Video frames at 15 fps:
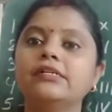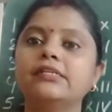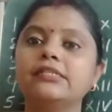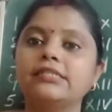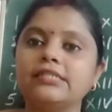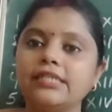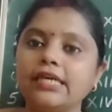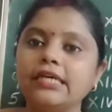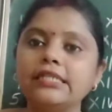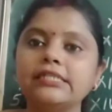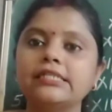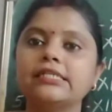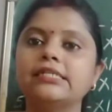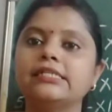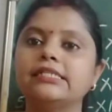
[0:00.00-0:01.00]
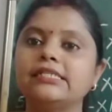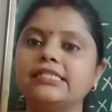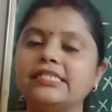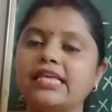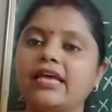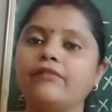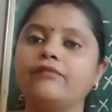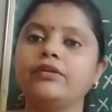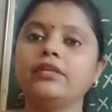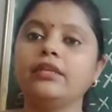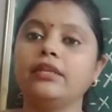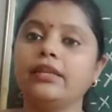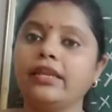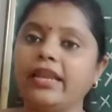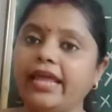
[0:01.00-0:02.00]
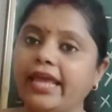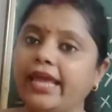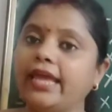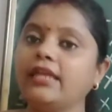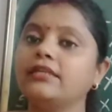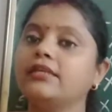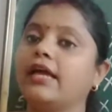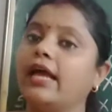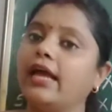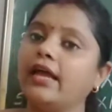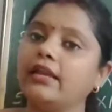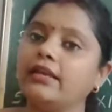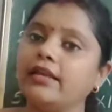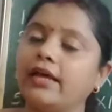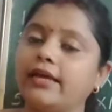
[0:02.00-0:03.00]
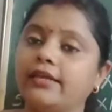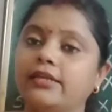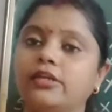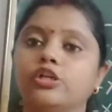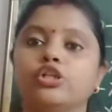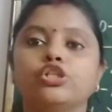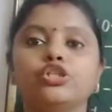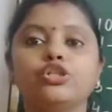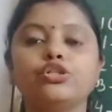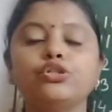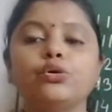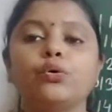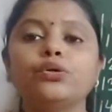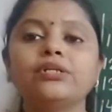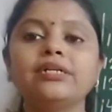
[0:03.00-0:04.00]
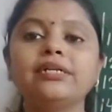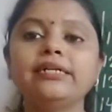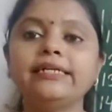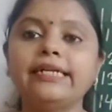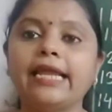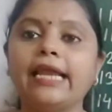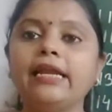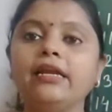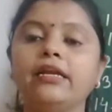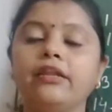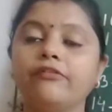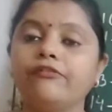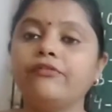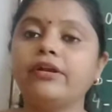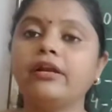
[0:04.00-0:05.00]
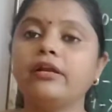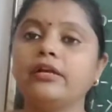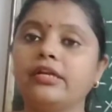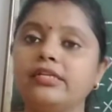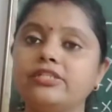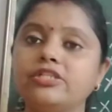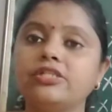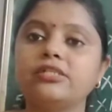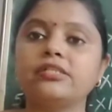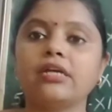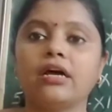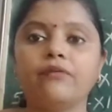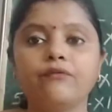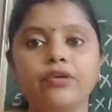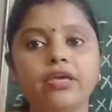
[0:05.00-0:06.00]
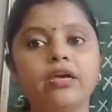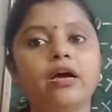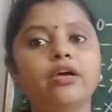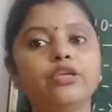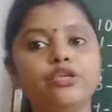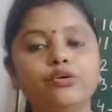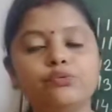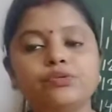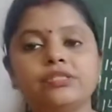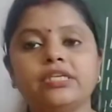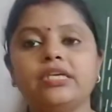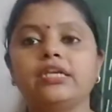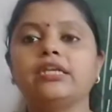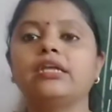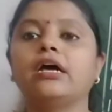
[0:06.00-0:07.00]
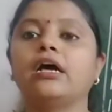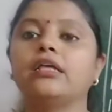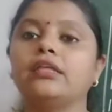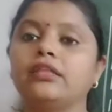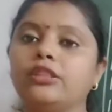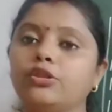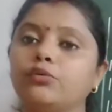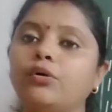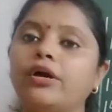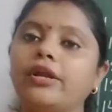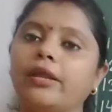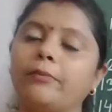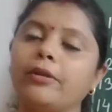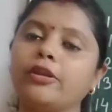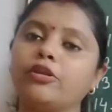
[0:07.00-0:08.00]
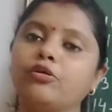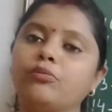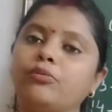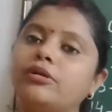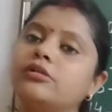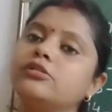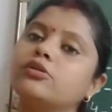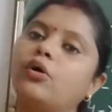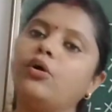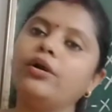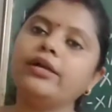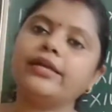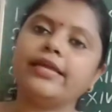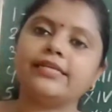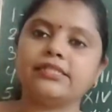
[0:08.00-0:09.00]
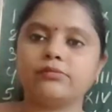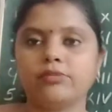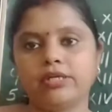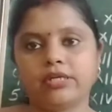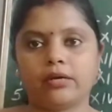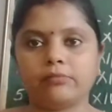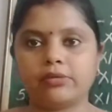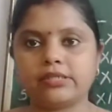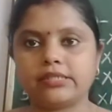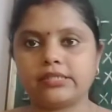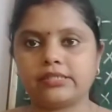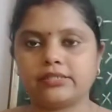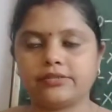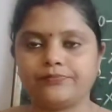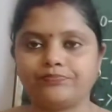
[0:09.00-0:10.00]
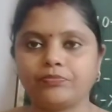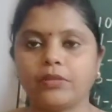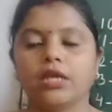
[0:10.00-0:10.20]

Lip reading: 6, 7, 8 and 9. So total 10 different digits we are using in Hindu-Arabic numerals or decimal number system.